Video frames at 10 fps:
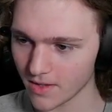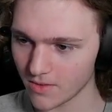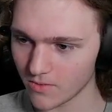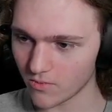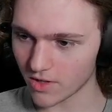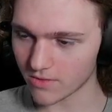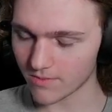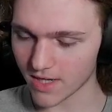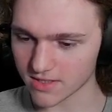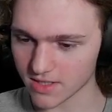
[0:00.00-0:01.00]
And welcome
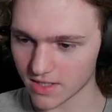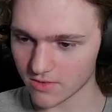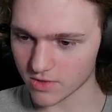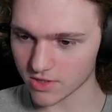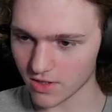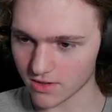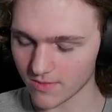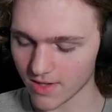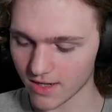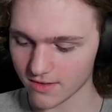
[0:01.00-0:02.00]
back, Dino. We're talking
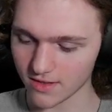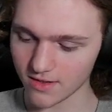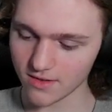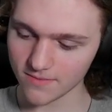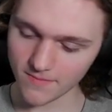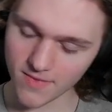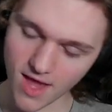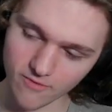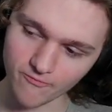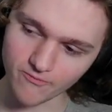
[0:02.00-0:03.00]
about
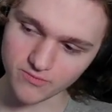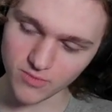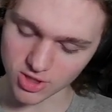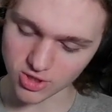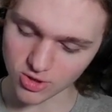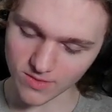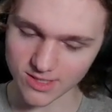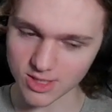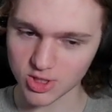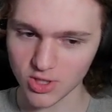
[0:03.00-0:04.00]
how much streaming
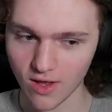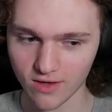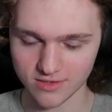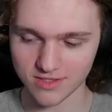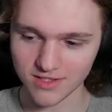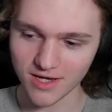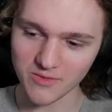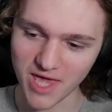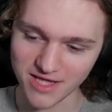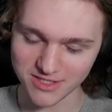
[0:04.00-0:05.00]
sucks. How we
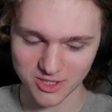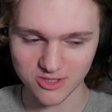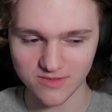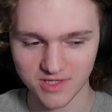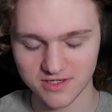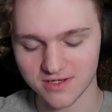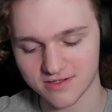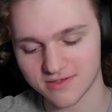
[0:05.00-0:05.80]
hate streaming. No,